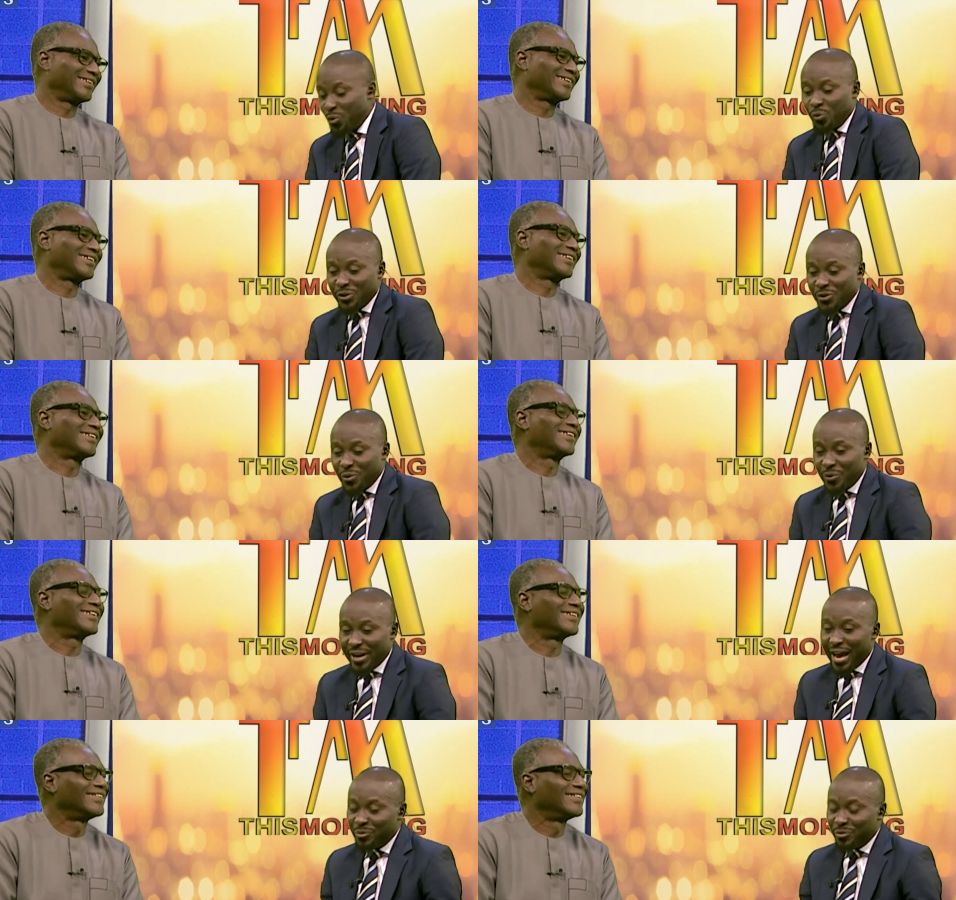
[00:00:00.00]
Speaker 1: We saw
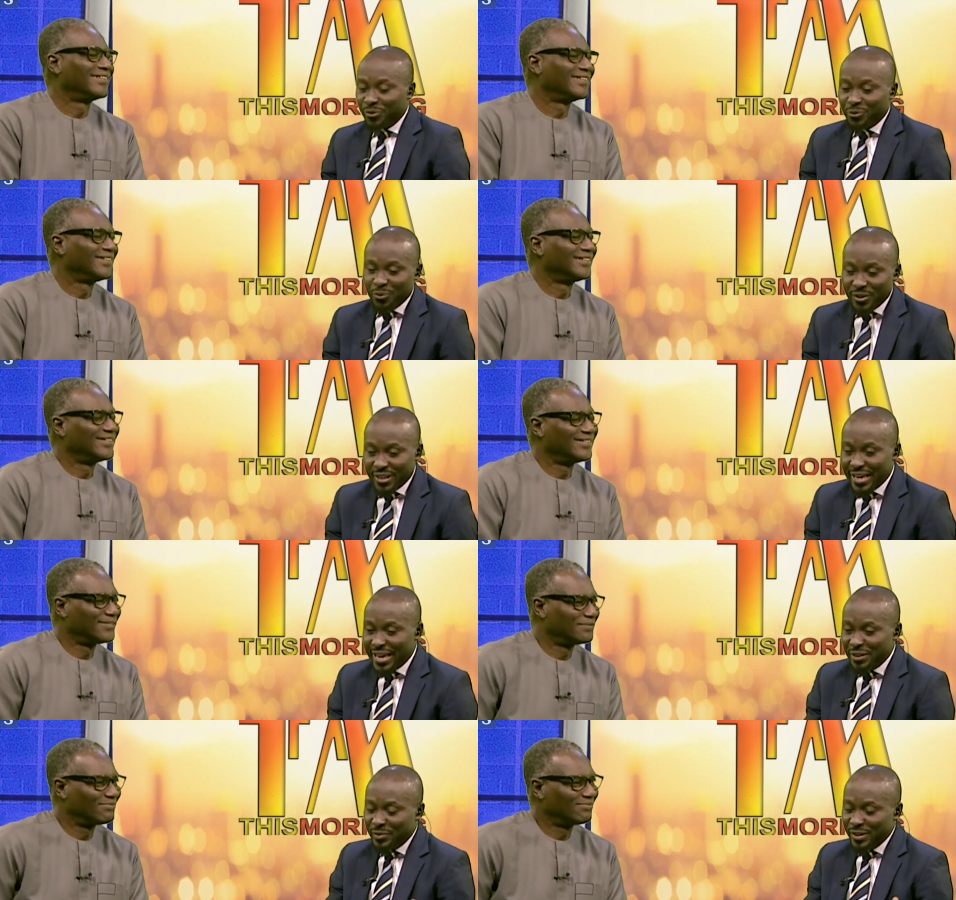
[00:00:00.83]
what happened with the
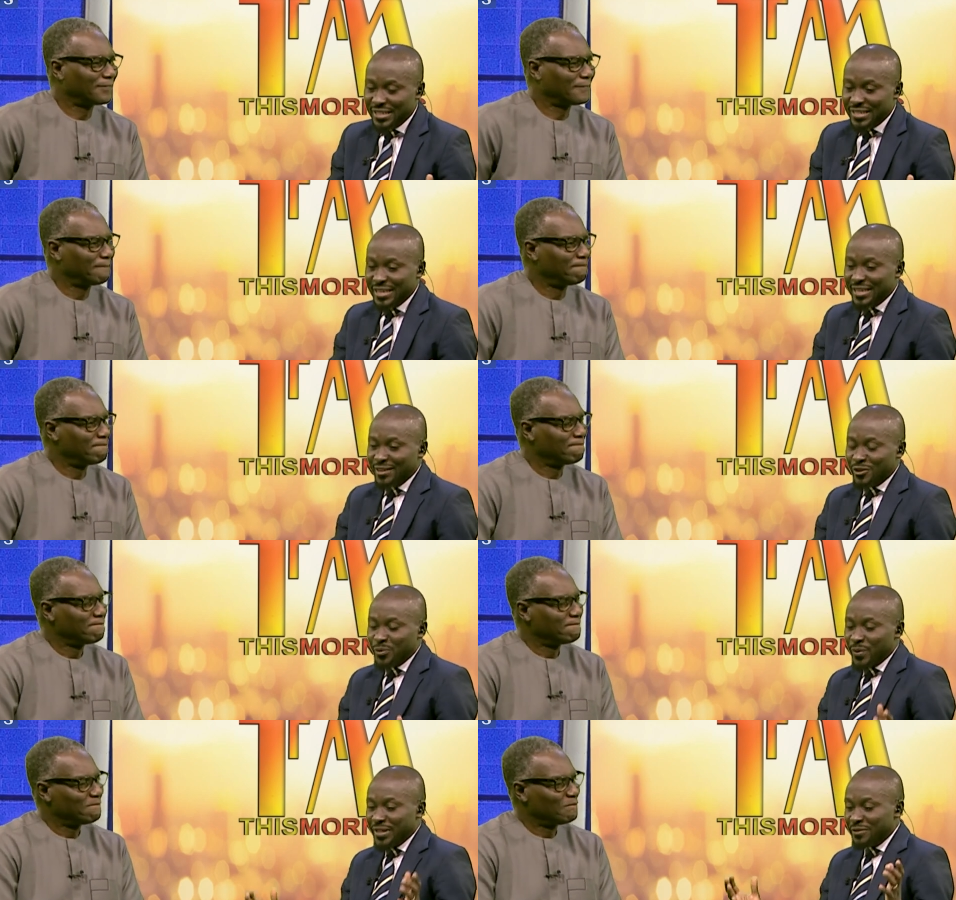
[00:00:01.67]
A P C in
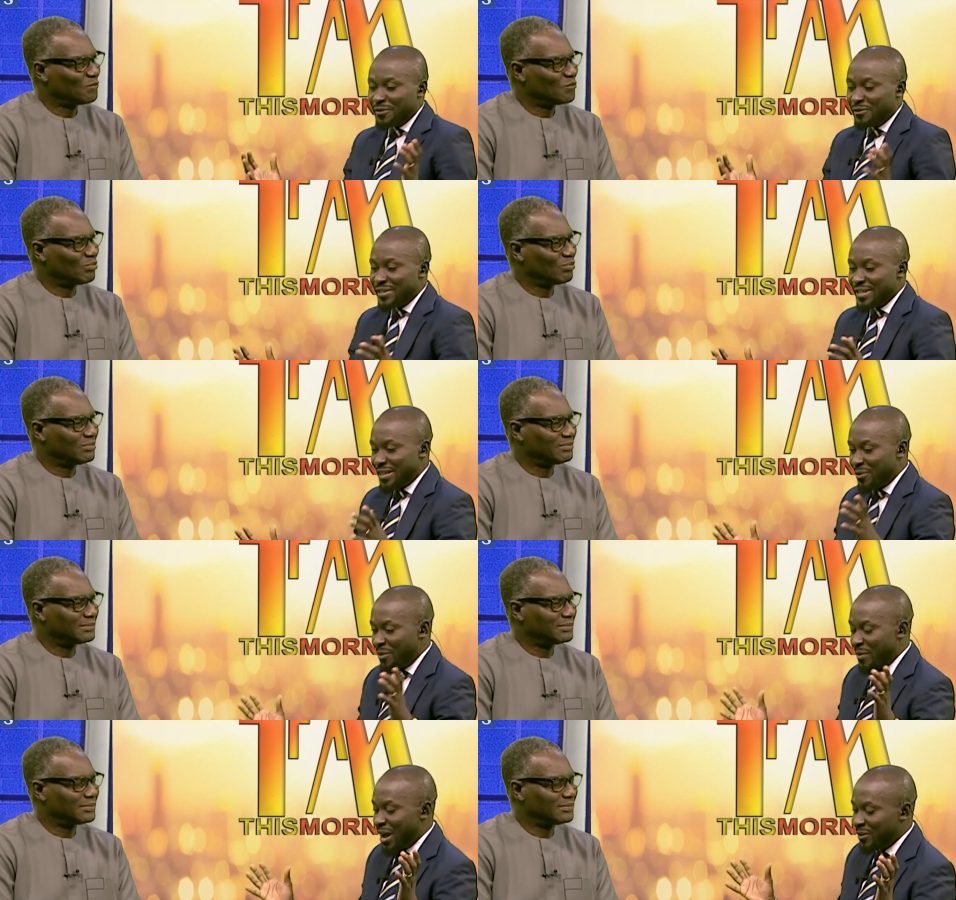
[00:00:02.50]
twenty fifteen,
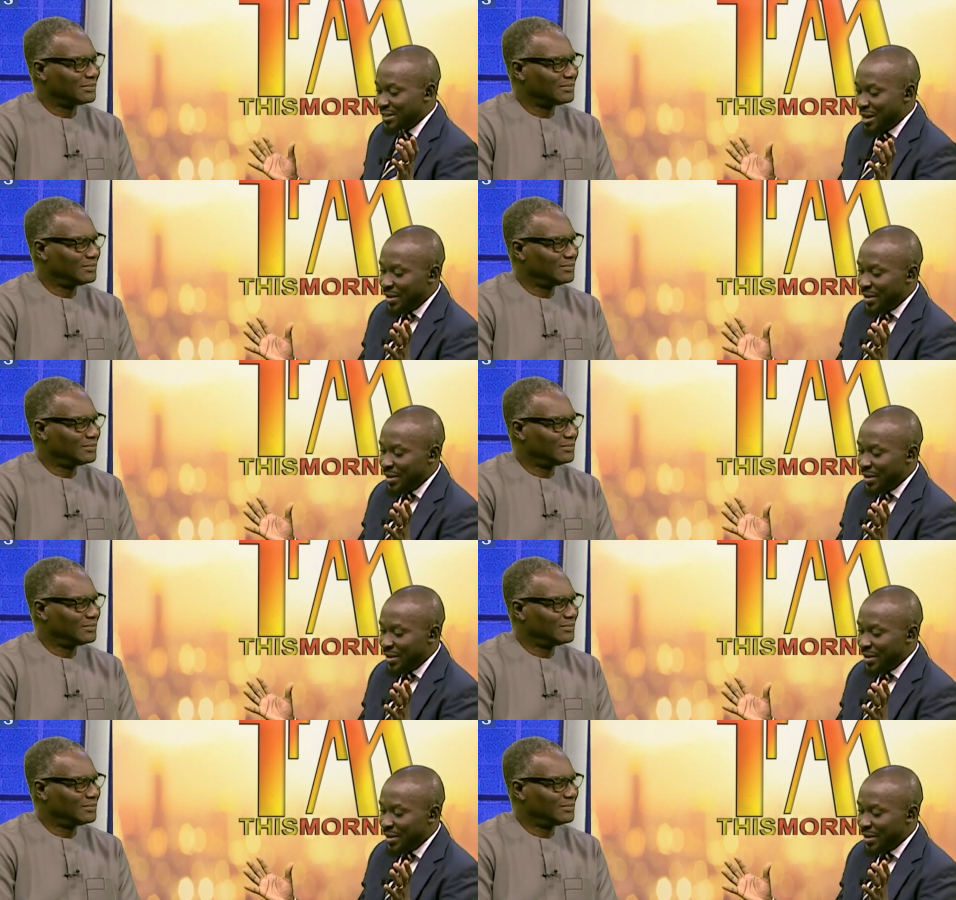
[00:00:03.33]
thereabout.